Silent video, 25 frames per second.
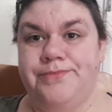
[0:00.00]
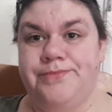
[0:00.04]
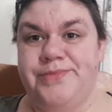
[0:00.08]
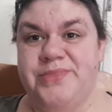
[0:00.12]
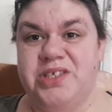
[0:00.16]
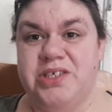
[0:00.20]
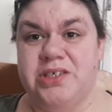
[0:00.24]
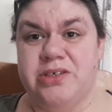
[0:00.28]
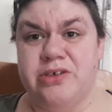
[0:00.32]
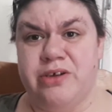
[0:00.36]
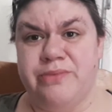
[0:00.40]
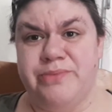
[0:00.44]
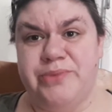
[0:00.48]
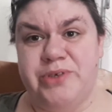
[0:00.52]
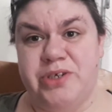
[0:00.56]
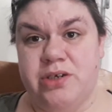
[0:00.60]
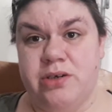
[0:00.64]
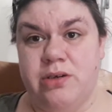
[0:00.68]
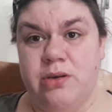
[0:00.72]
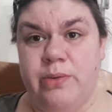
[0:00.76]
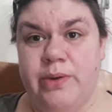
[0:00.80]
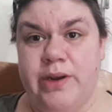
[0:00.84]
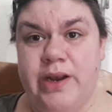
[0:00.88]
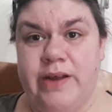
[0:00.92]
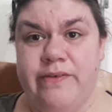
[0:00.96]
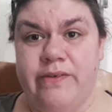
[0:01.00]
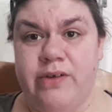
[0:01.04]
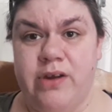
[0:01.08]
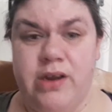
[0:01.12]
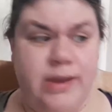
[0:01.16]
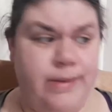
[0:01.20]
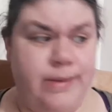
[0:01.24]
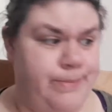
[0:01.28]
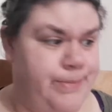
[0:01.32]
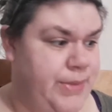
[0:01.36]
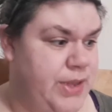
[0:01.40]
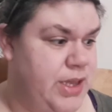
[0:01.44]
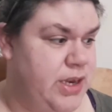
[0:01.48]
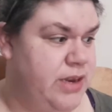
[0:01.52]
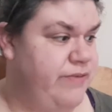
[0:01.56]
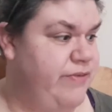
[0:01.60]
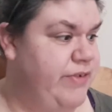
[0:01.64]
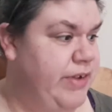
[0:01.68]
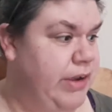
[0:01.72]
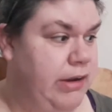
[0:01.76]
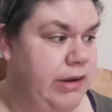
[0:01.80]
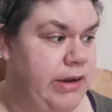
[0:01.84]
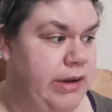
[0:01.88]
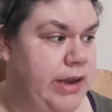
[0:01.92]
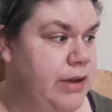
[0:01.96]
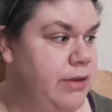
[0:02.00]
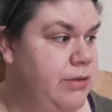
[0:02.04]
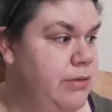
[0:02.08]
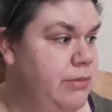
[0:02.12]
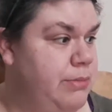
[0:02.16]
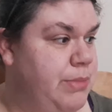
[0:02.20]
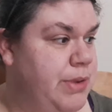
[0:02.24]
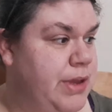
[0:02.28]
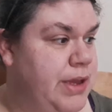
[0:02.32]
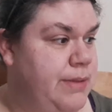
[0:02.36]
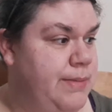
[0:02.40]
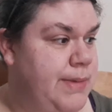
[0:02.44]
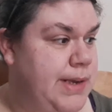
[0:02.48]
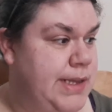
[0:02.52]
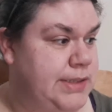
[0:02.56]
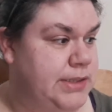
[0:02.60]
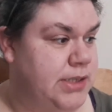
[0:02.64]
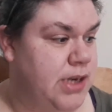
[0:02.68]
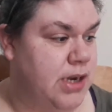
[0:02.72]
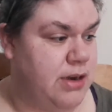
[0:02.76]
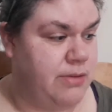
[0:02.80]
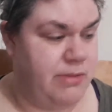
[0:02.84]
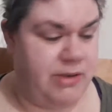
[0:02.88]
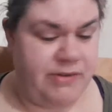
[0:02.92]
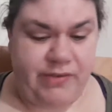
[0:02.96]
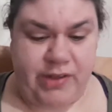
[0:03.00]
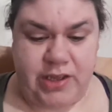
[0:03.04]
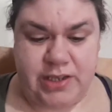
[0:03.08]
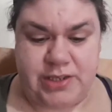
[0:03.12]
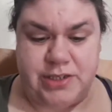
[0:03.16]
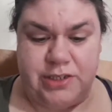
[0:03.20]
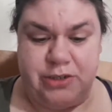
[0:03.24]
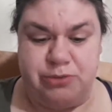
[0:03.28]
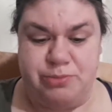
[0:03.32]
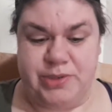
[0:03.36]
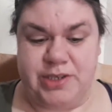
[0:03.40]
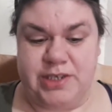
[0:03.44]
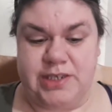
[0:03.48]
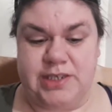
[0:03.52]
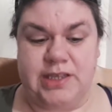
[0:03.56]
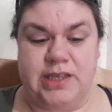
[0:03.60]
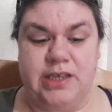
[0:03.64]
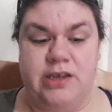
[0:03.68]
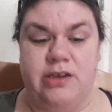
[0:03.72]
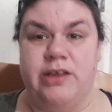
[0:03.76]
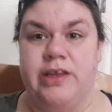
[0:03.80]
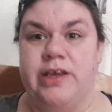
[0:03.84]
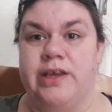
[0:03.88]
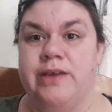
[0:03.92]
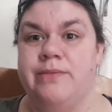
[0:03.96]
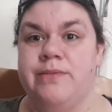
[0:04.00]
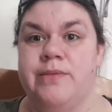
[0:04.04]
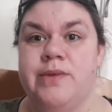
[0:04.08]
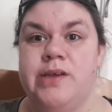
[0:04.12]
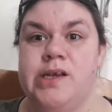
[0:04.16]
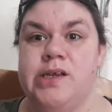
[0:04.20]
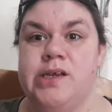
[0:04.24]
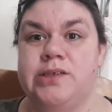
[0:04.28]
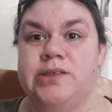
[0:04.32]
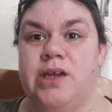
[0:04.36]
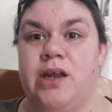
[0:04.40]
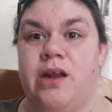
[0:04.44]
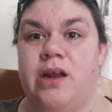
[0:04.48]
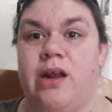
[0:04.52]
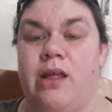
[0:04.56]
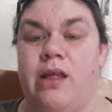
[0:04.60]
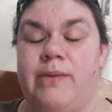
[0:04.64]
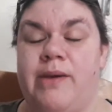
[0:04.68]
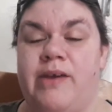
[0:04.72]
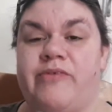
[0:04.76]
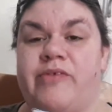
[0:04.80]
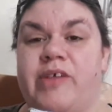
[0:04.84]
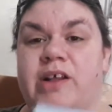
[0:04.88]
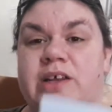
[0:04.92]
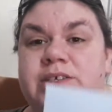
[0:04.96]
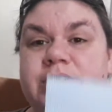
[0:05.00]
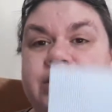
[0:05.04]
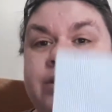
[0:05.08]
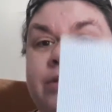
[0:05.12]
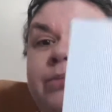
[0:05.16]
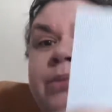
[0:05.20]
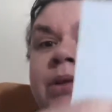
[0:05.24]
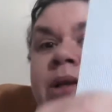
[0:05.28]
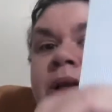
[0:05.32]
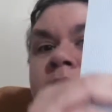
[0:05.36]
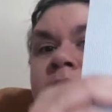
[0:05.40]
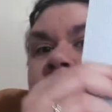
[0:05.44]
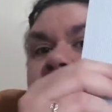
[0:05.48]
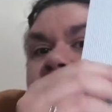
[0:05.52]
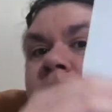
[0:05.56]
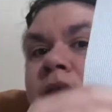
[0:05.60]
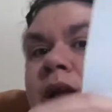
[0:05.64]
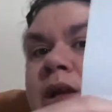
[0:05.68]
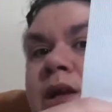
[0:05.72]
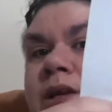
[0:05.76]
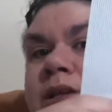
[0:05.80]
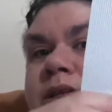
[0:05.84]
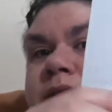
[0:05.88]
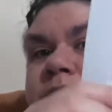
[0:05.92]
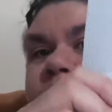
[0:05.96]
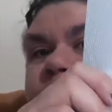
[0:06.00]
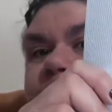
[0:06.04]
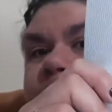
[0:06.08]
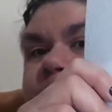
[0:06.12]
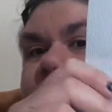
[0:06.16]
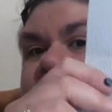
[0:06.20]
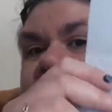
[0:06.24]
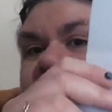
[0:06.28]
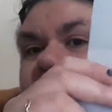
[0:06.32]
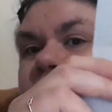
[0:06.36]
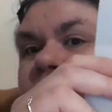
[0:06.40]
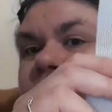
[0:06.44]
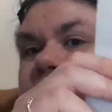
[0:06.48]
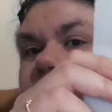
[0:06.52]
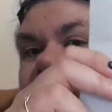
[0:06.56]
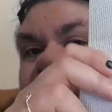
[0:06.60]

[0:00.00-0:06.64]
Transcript: description or whatever. I'm going to figure it out, but it's not going to be floss tube because clearly it's not all about floss tube. So here we are.